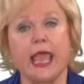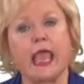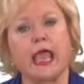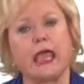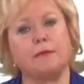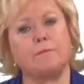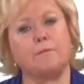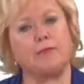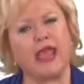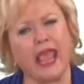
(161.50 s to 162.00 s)

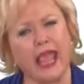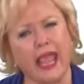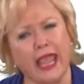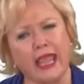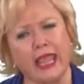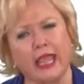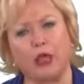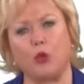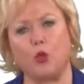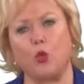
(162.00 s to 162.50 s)
and
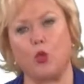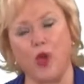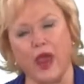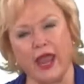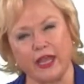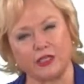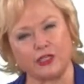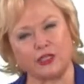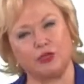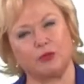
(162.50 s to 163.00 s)
paying
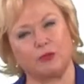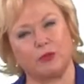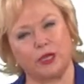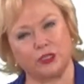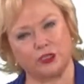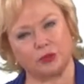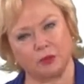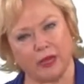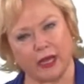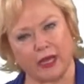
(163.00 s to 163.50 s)
way too
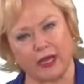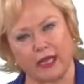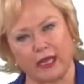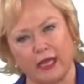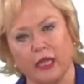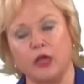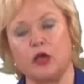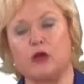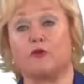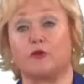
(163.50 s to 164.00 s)
much money
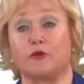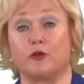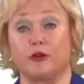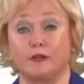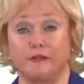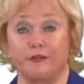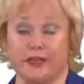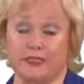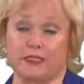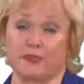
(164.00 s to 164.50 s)
for
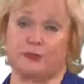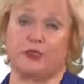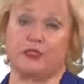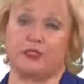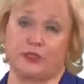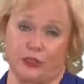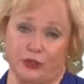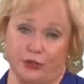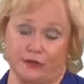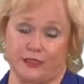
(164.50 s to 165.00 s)
investment
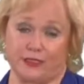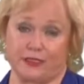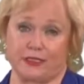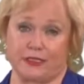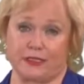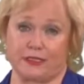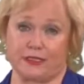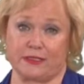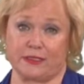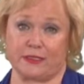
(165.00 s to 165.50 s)

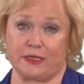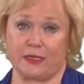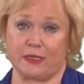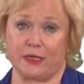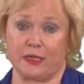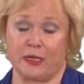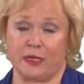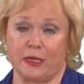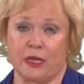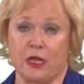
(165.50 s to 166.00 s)
services.
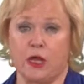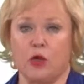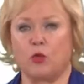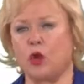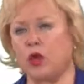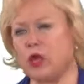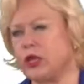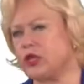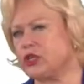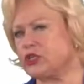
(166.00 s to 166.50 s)

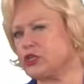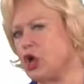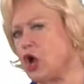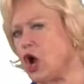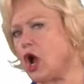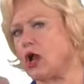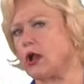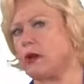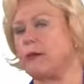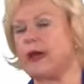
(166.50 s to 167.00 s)
We're going to
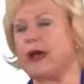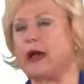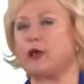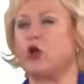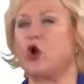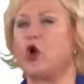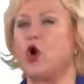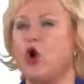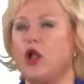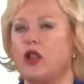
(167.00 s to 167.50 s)
talk
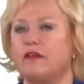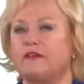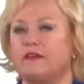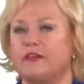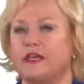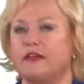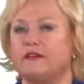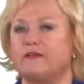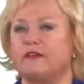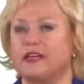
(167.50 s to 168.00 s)
about all of
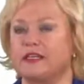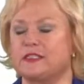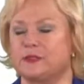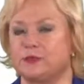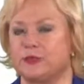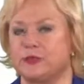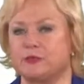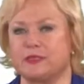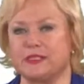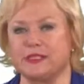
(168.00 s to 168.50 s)
the
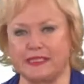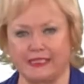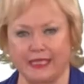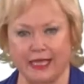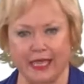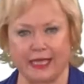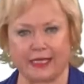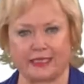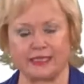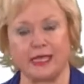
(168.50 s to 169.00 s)
investment
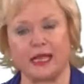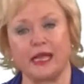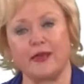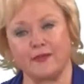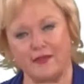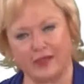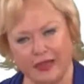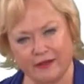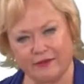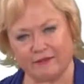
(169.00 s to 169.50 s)
mistakes
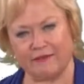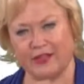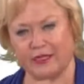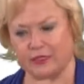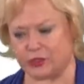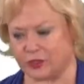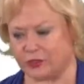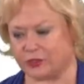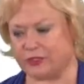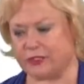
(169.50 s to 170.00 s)
that
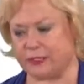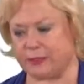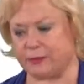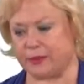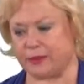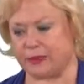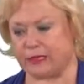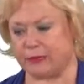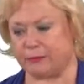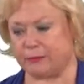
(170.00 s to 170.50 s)
investors
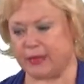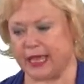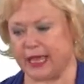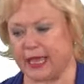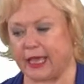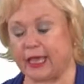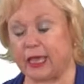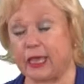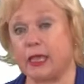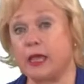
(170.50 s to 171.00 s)
typically
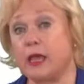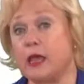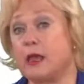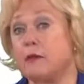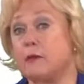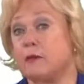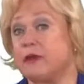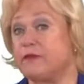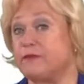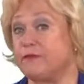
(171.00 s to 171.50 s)
make.
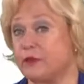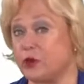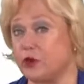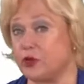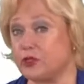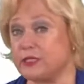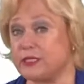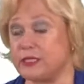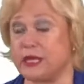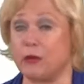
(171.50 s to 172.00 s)
But
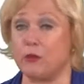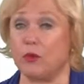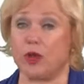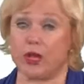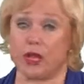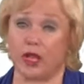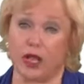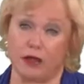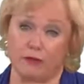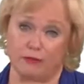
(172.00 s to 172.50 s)
first, I want
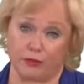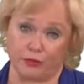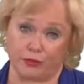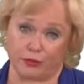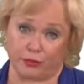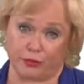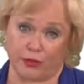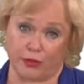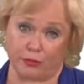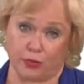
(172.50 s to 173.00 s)
to cover
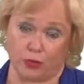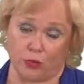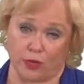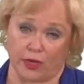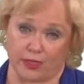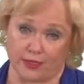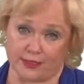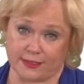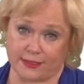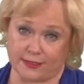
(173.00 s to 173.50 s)
3
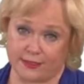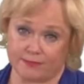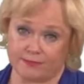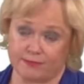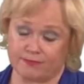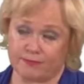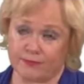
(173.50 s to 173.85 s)
points.